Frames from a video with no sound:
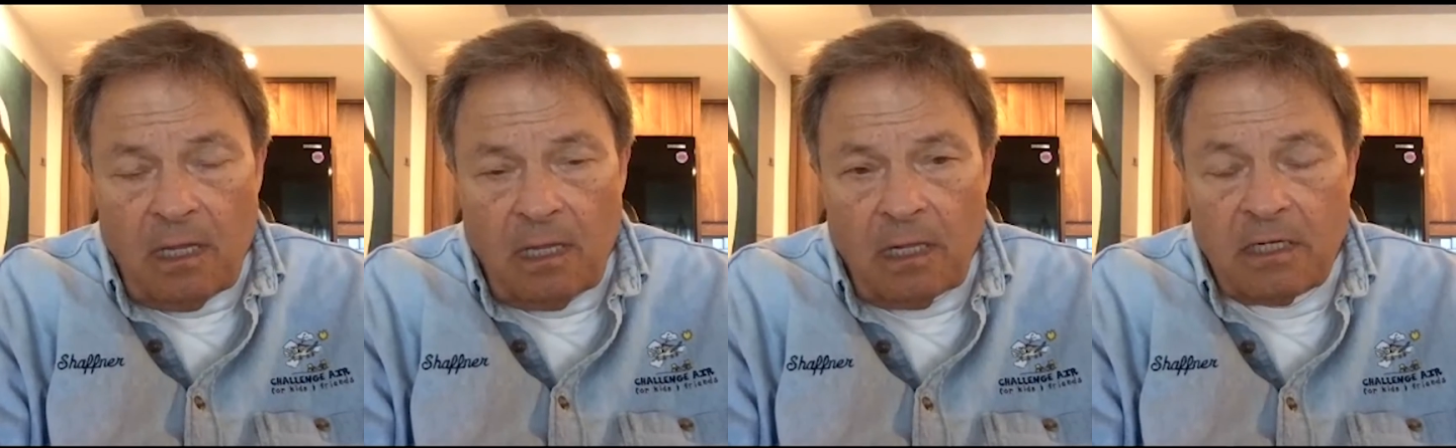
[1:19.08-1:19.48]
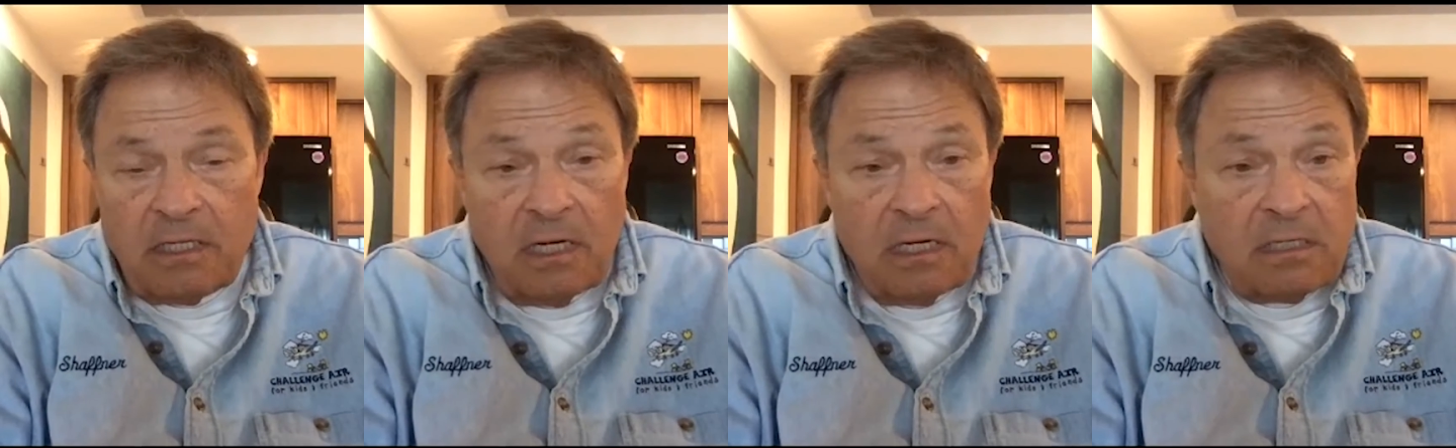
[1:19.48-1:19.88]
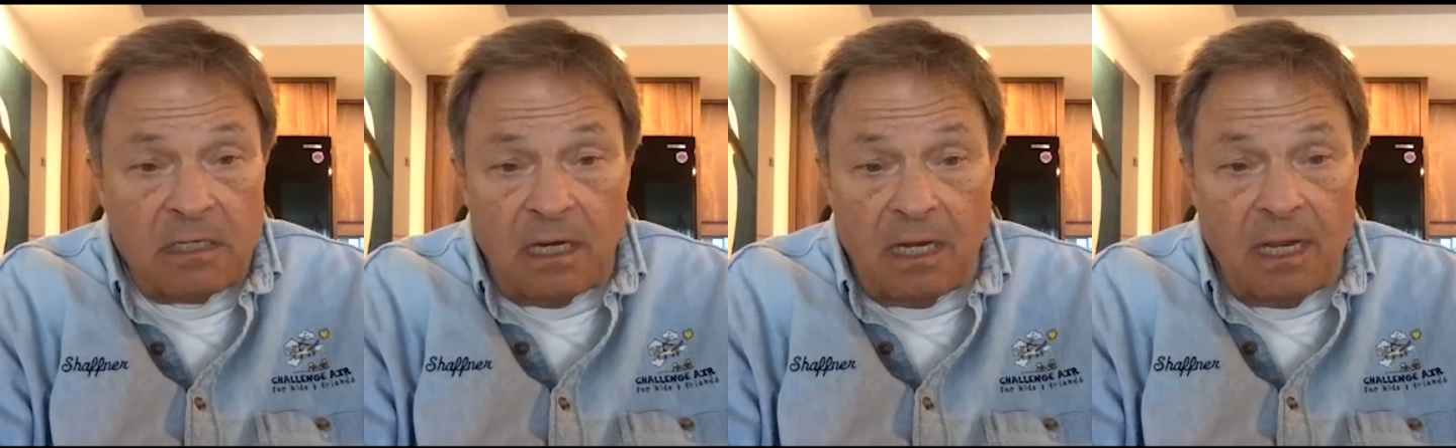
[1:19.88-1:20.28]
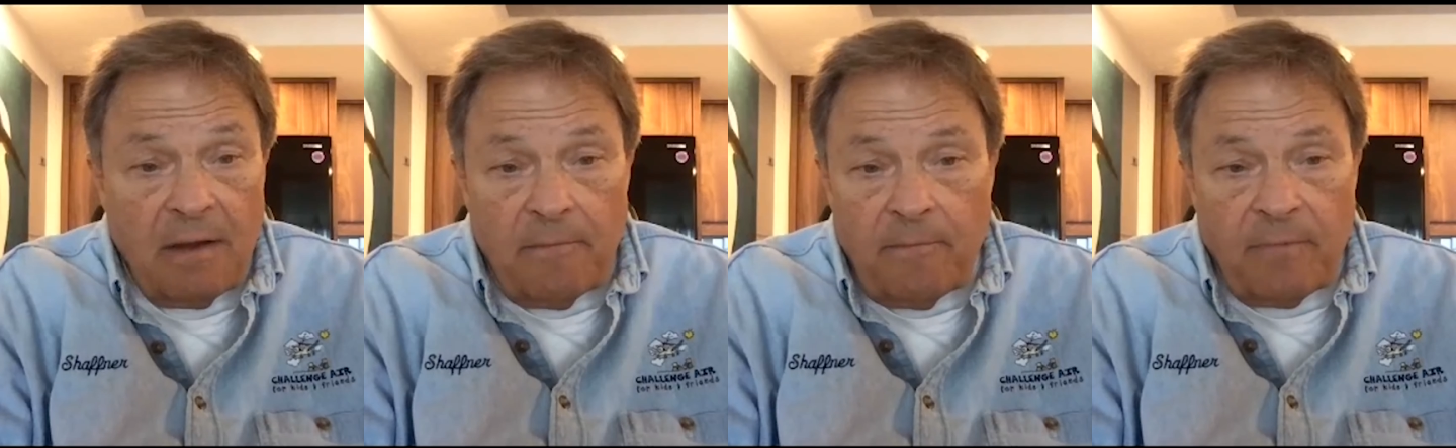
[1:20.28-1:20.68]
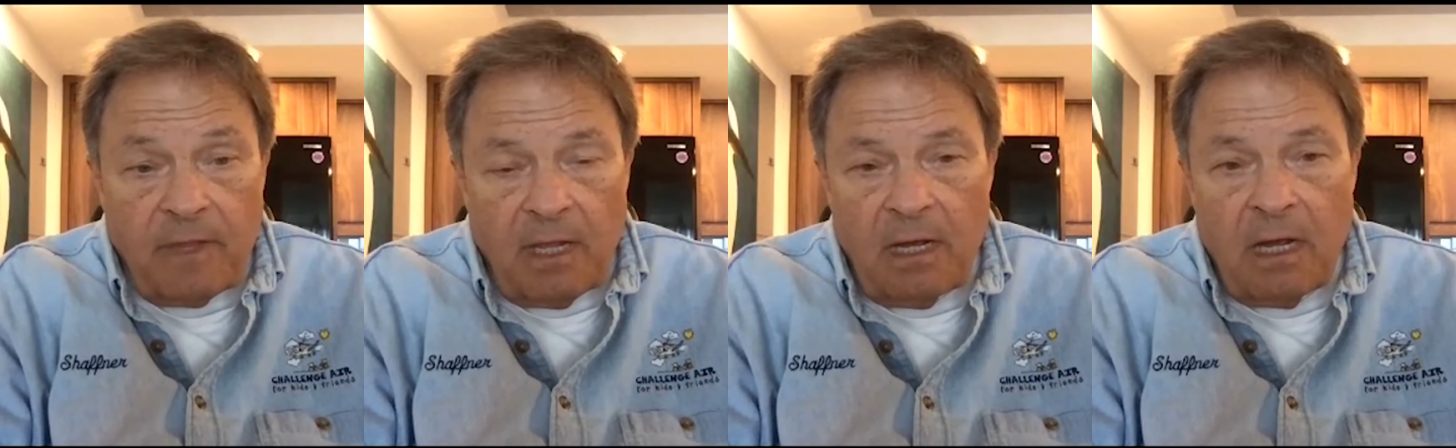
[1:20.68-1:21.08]
that says,
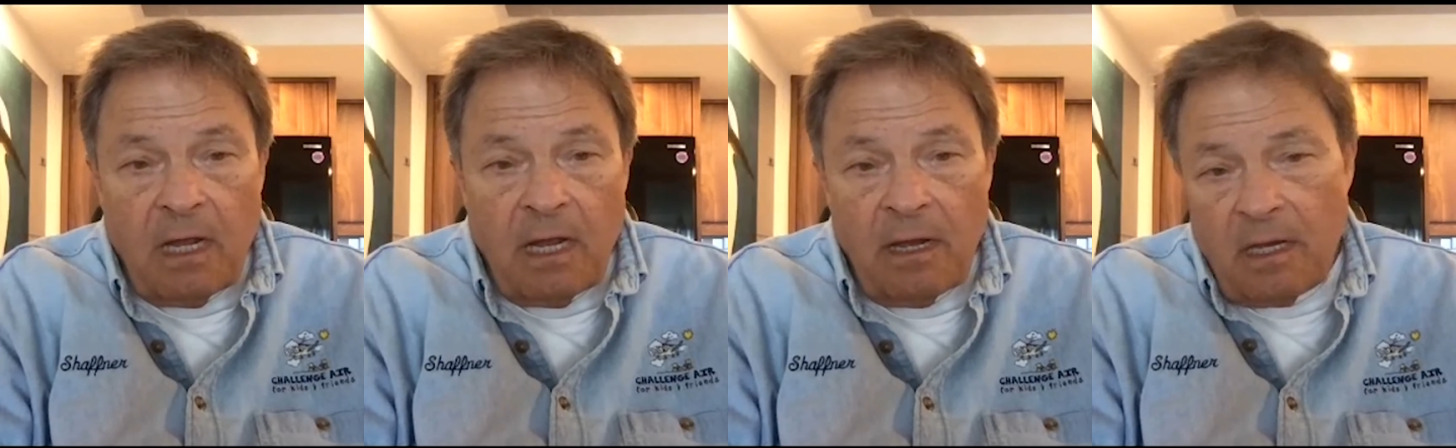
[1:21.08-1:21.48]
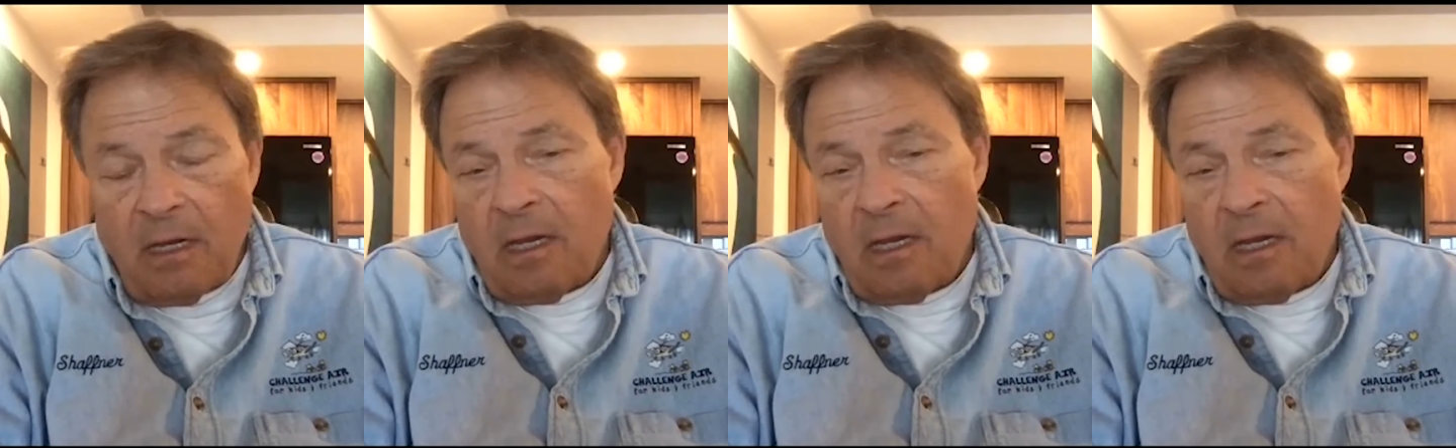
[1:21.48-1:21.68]
I